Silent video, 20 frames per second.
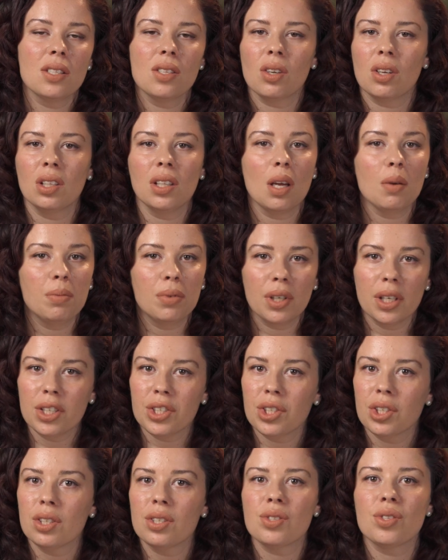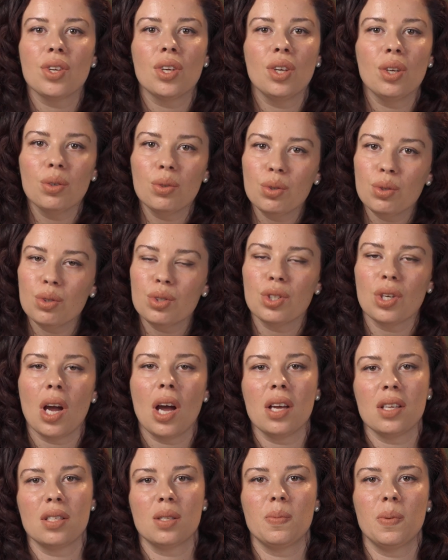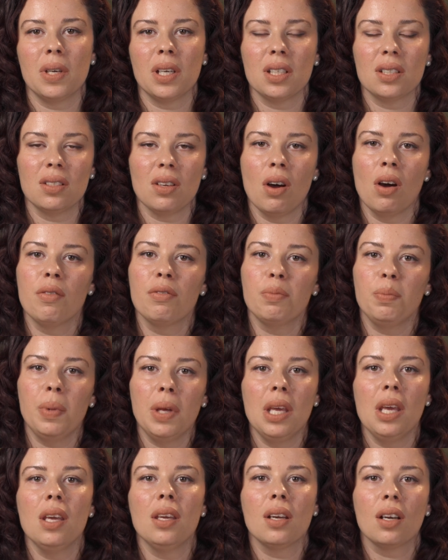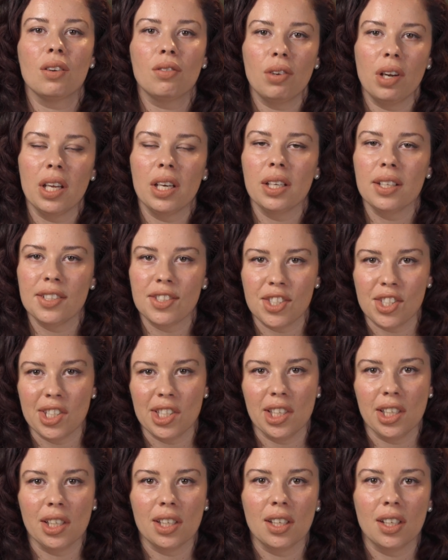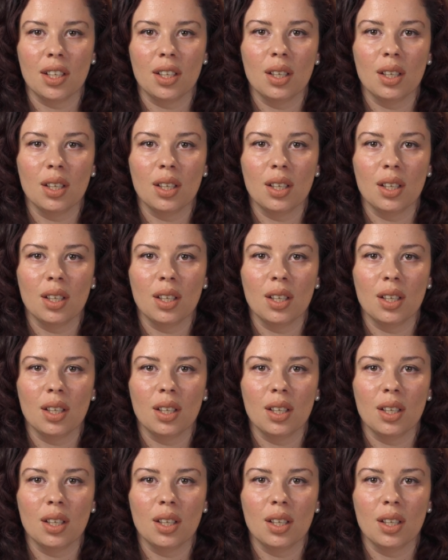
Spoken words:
so collaboration is a huge aspect of being a great engineer.